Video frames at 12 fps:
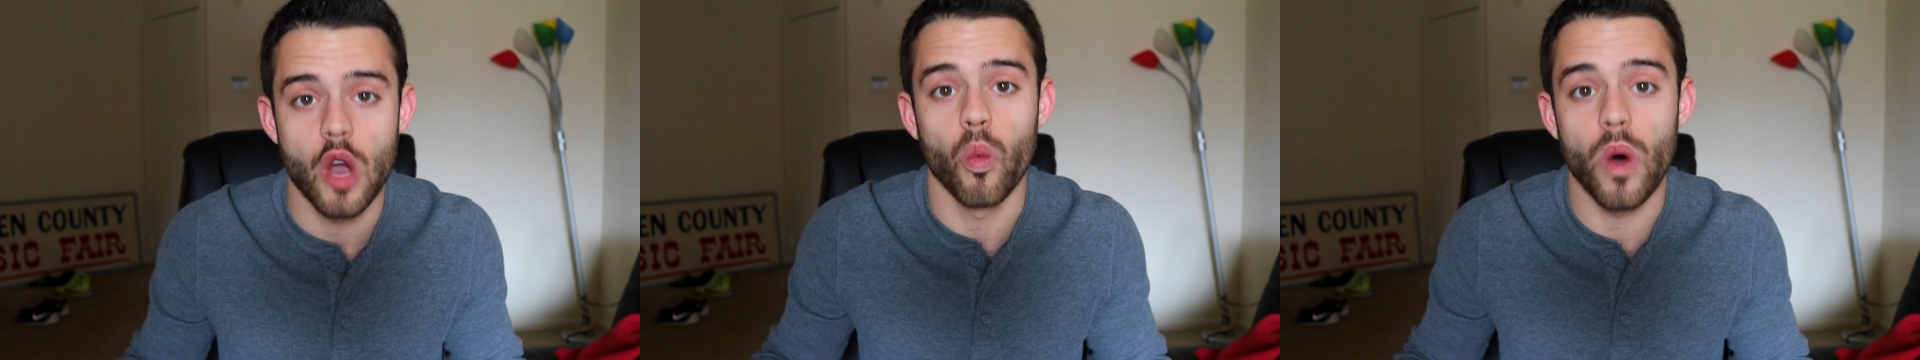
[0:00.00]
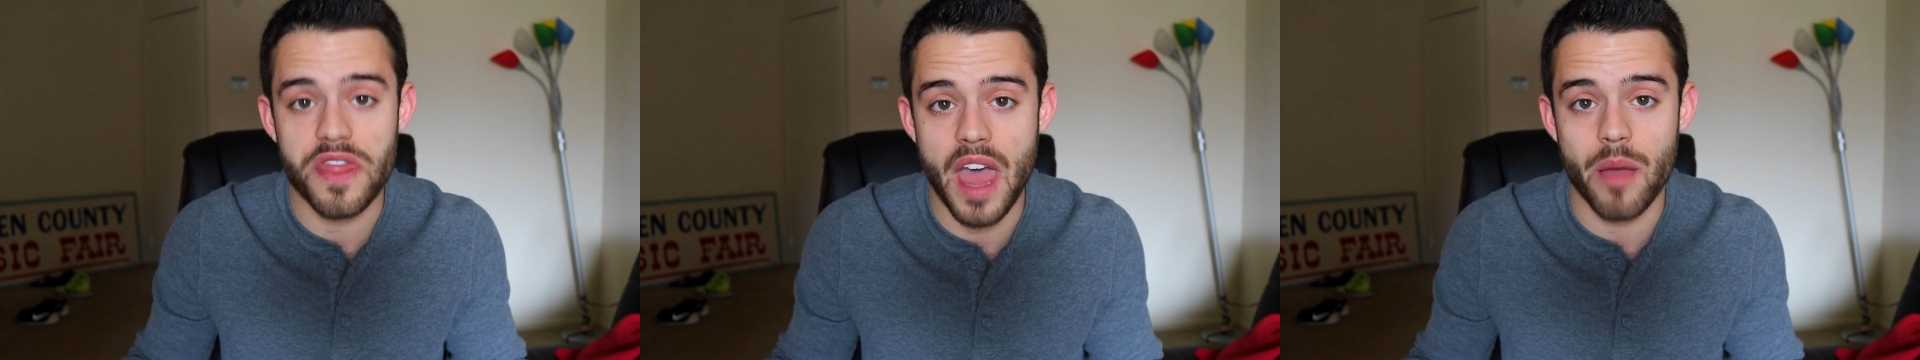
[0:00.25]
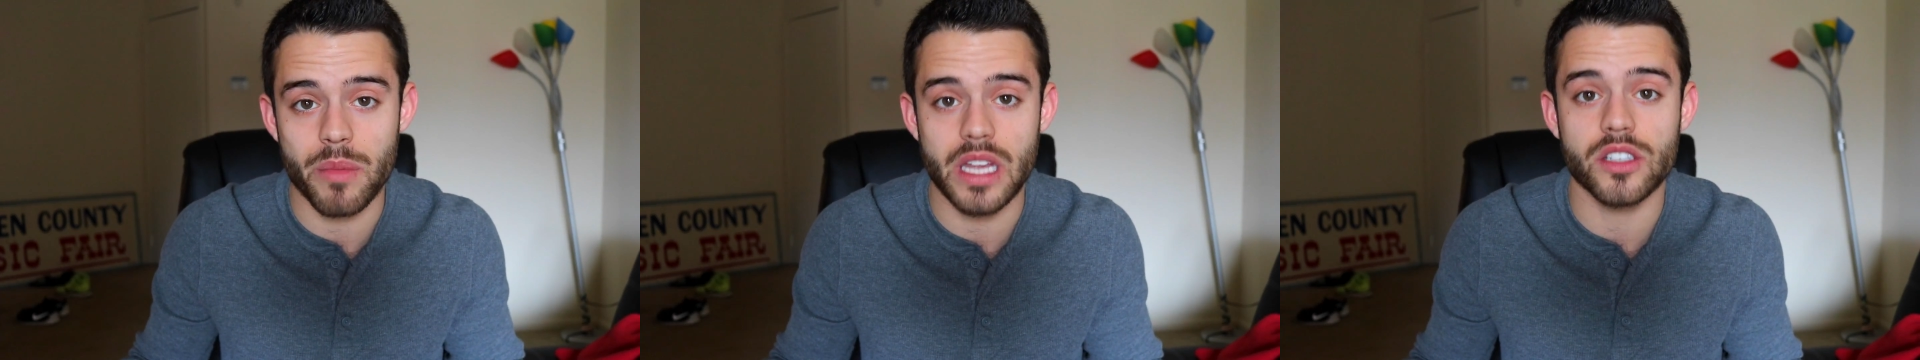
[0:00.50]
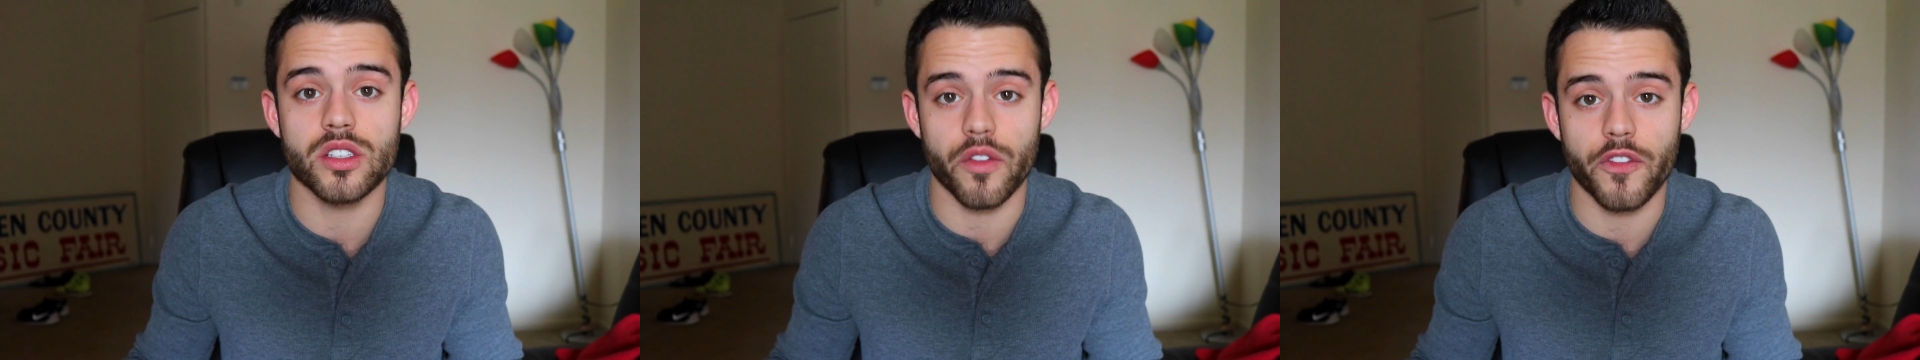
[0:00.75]
What that
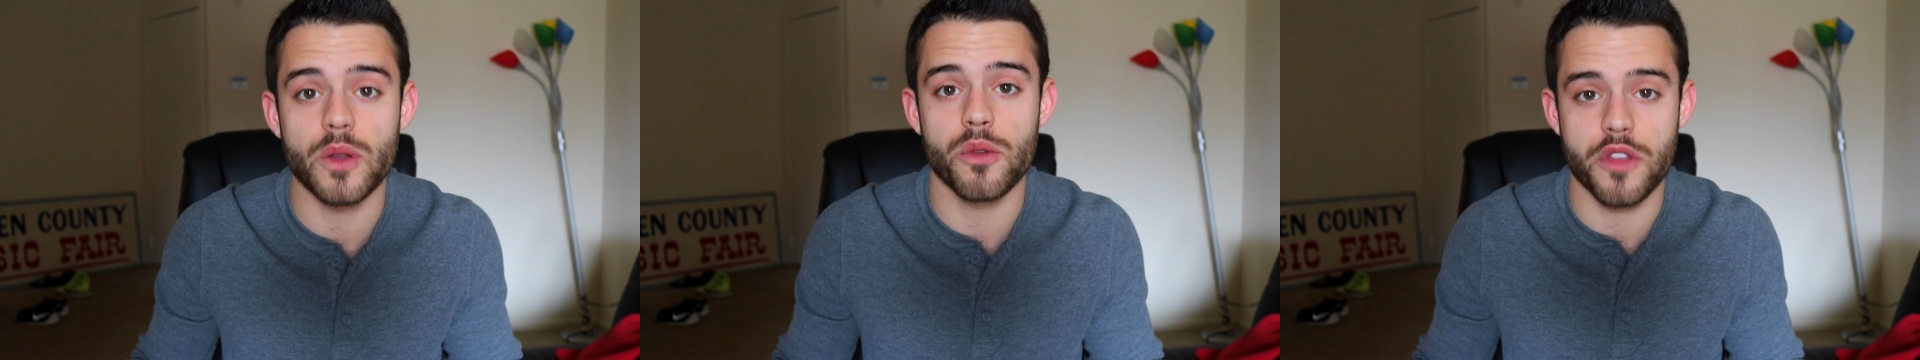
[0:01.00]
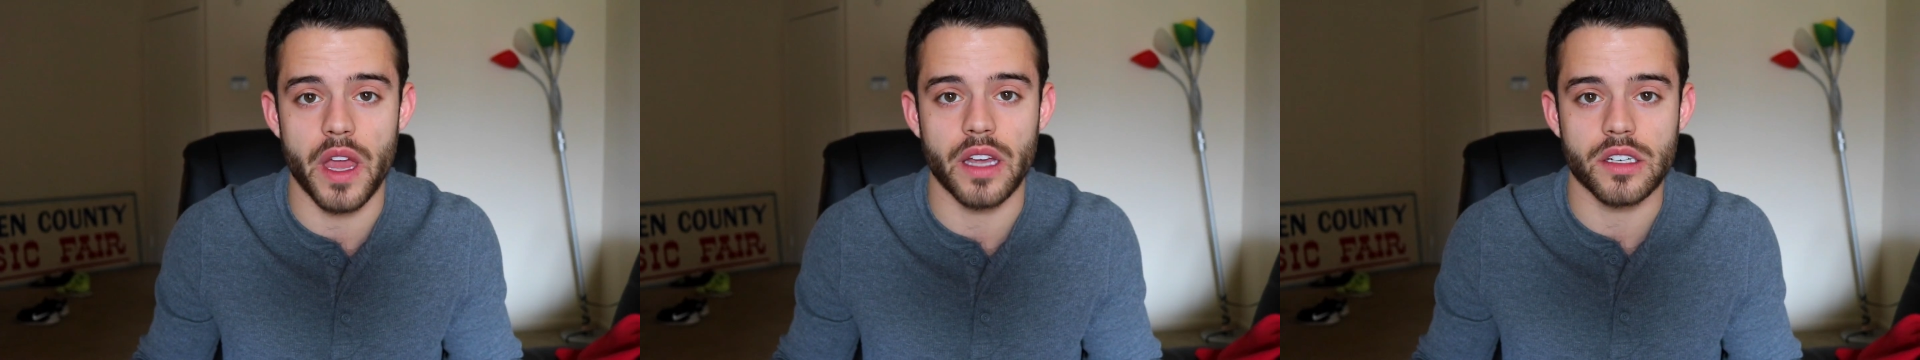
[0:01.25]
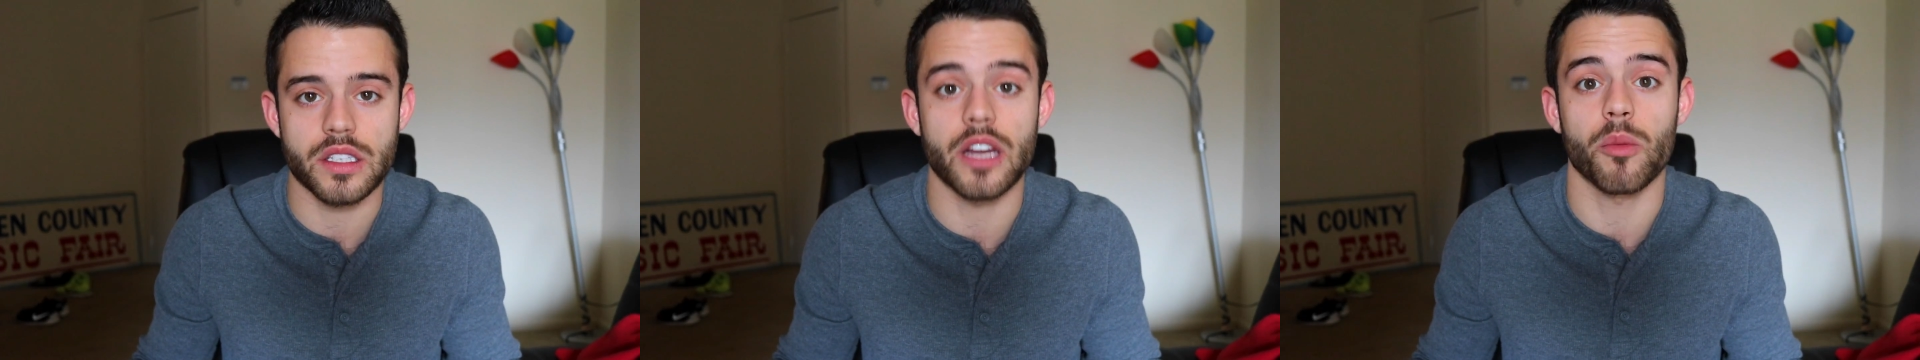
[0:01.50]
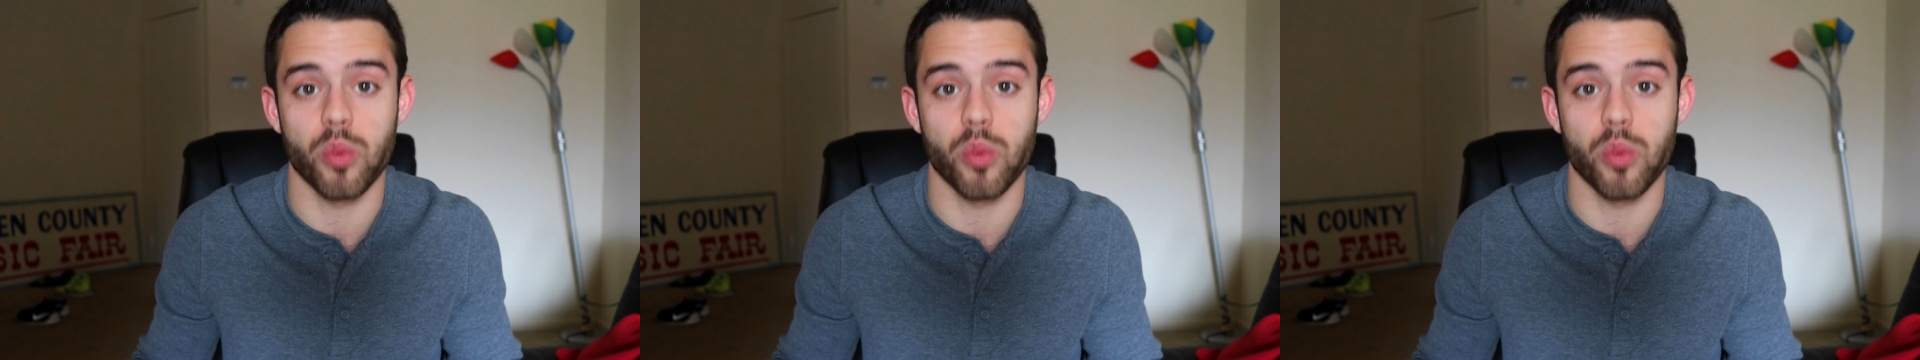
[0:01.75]
means is a few things that are